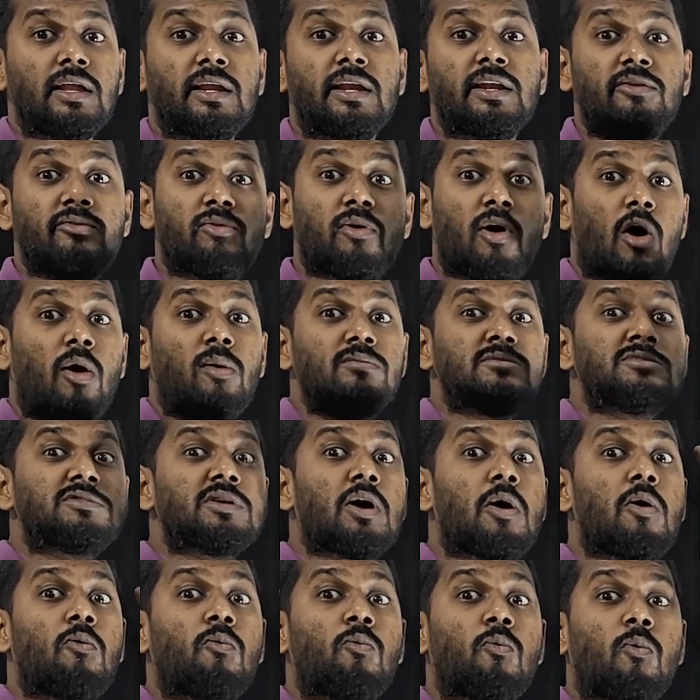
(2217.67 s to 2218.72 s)
It forms
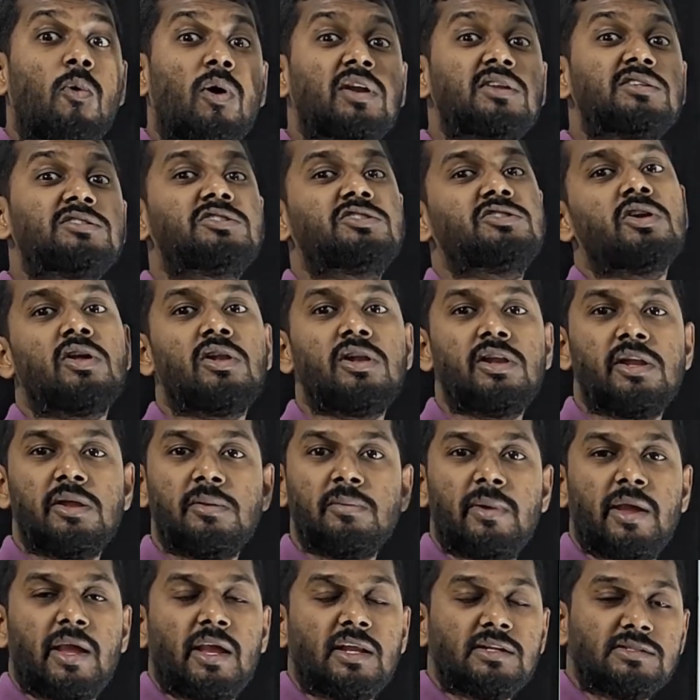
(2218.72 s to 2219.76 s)
virtual
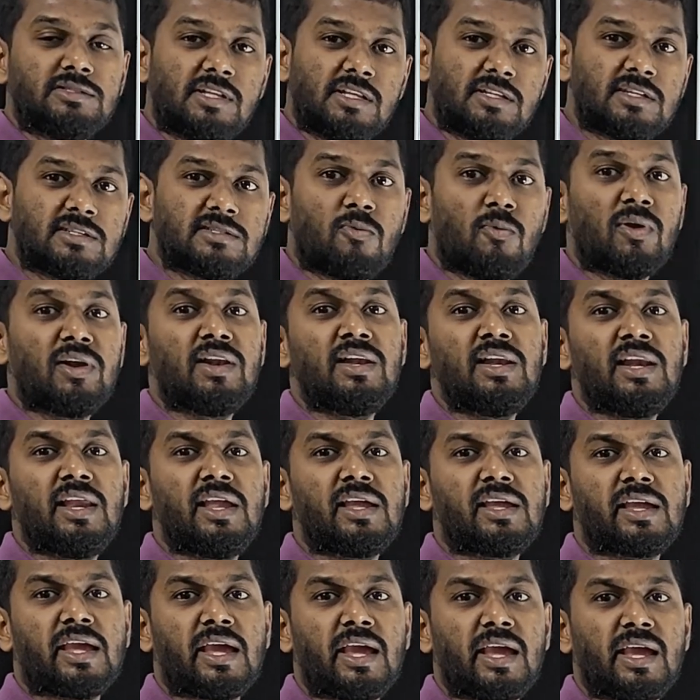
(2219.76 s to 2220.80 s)
image. This is the
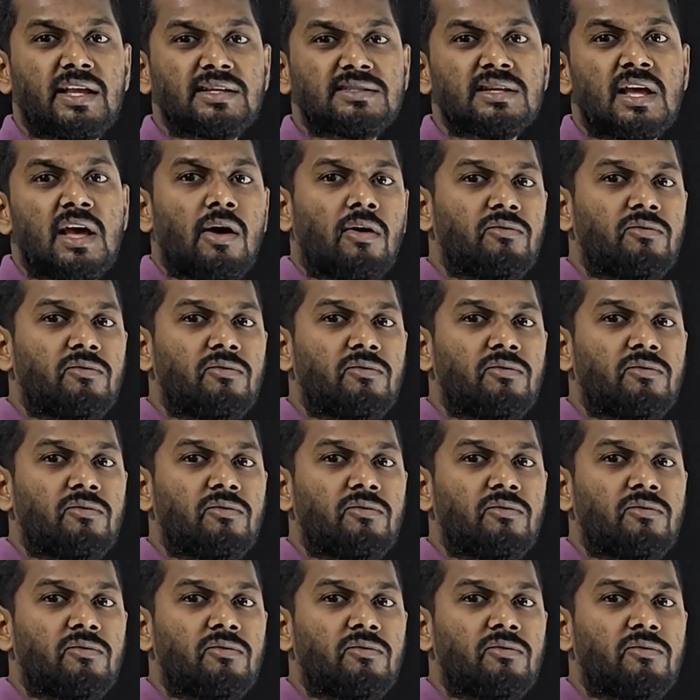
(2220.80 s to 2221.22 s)
only case